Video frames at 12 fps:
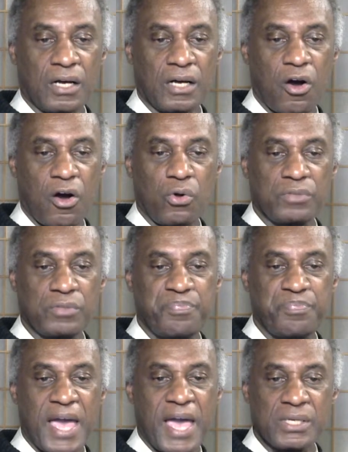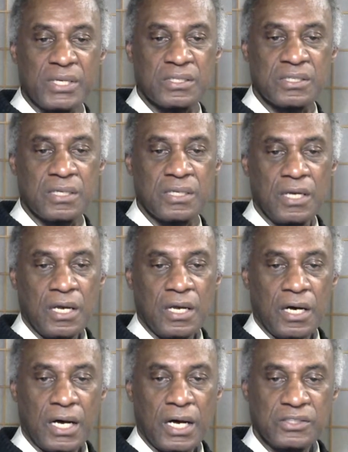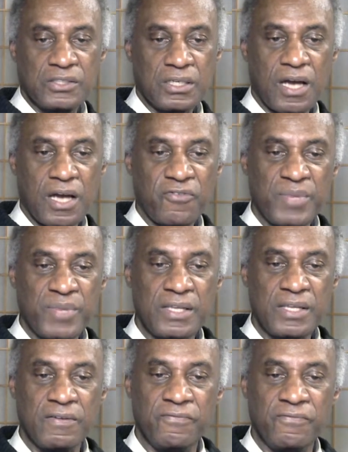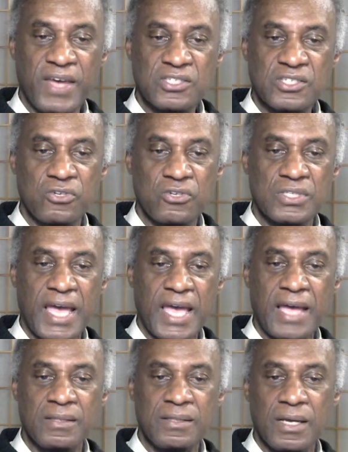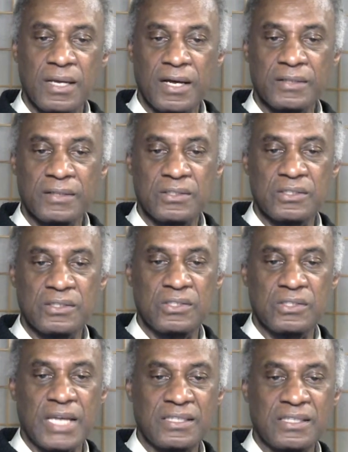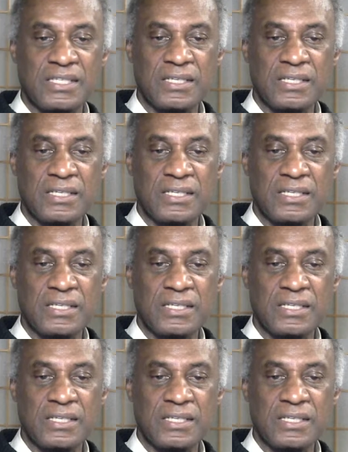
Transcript: gold payments to the government investors and that